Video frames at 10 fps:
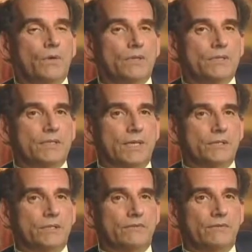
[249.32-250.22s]
work as the
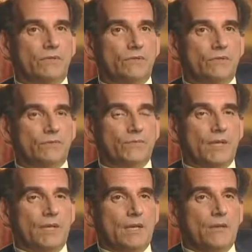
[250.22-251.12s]
engine of
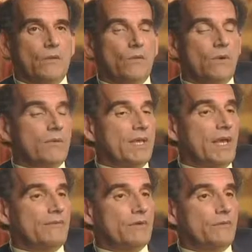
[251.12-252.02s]
evolution. What
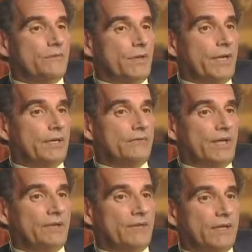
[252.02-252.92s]
we have are a variety
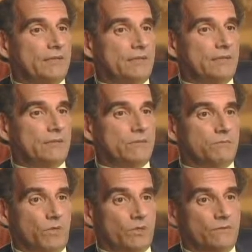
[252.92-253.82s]
of lifelike
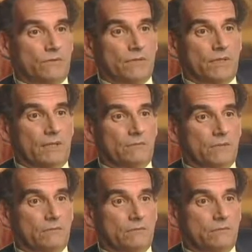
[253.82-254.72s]
systems, books, for
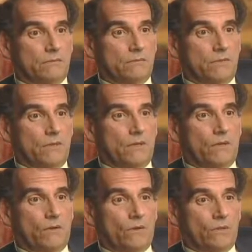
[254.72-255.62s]
example,
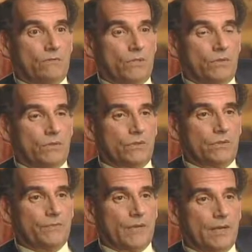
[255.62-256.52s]
or
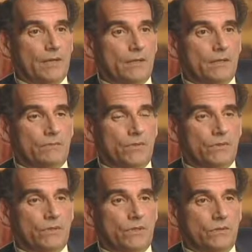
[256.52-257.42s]
computer
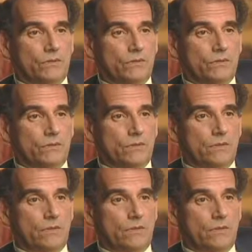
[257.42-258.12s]
codes.